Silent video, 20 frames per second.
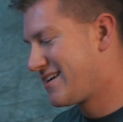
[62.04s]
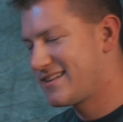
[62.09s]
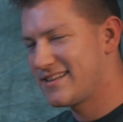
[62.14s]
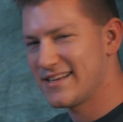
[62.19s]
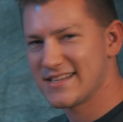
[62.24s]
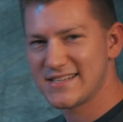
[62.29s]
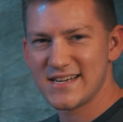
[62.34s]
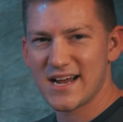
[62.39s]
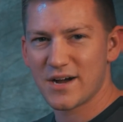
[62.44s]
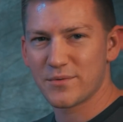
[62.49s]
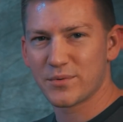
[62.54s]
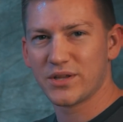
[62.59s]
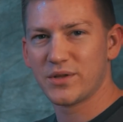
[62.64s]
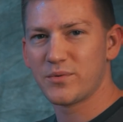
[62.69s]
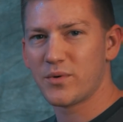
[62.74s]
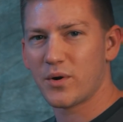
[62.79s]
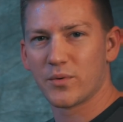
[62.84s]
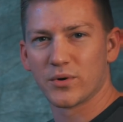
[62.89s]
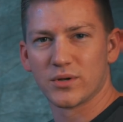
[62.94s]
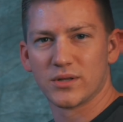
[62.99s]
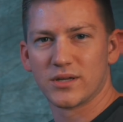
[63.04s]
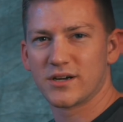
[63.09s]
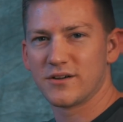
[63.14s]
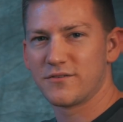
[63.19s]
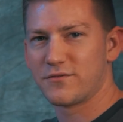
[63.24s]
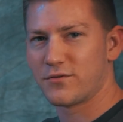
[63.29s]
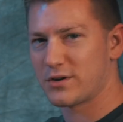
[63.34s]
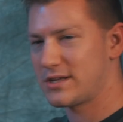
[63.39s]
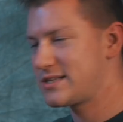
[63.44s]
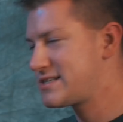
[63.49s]
That's not really what we're
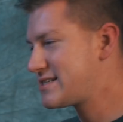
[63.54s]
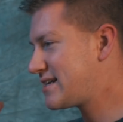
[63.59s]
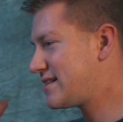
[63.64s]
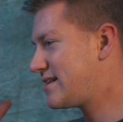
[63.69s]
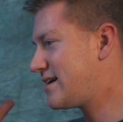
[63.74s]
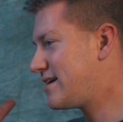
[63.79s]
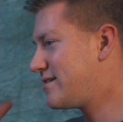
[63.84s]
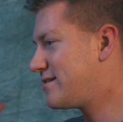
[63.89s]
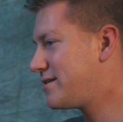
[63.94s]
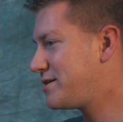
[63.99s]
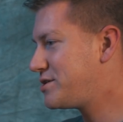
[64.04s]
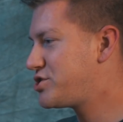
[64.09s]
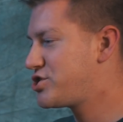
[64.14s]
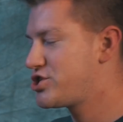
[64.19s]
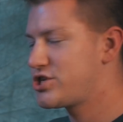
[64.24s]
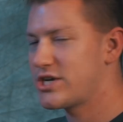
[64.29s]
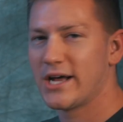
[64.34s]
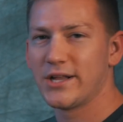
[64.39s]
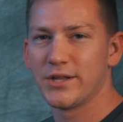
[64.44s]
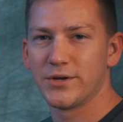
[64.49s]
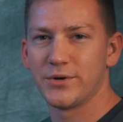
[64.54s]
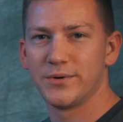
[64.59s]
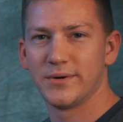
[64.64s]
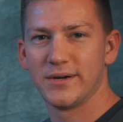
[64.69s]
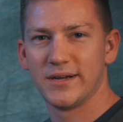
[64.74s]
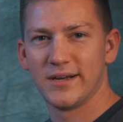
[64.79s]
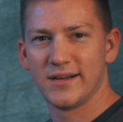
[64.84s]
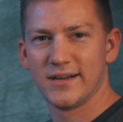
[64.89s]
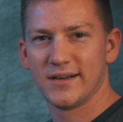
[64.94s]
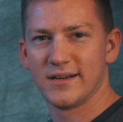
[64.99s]
looking for. That's not that nice
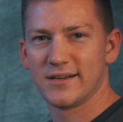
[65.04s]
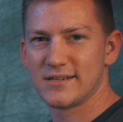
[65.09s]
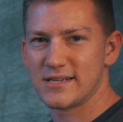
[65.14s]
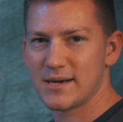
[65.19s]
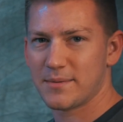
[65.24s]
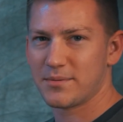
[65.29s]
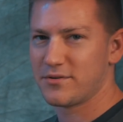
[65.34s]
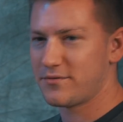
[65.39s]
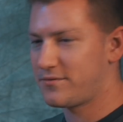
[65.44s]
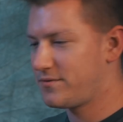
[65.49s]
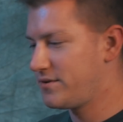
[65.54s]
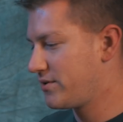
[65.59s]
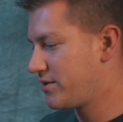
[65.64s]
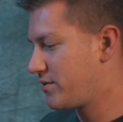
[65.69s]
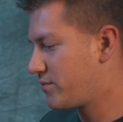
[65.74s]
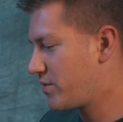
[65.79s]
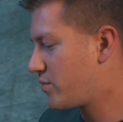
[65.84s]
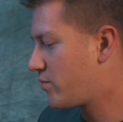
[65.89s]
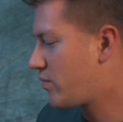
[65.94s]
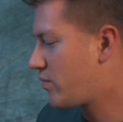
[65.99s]
shallow depth of field that we